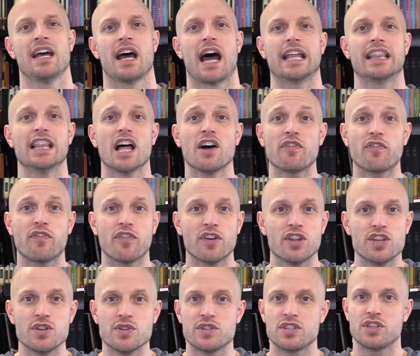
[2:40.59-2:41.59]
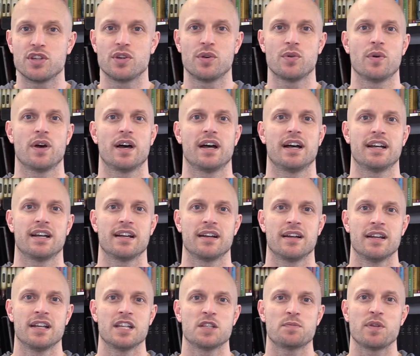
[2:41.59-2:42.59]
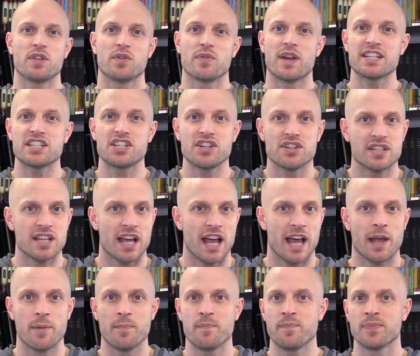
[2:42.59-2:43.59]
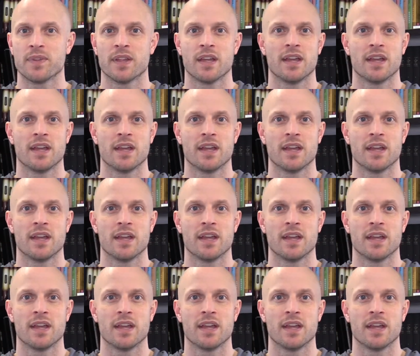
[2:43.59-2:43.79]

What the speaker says: I'd love for you to spend the rest of your time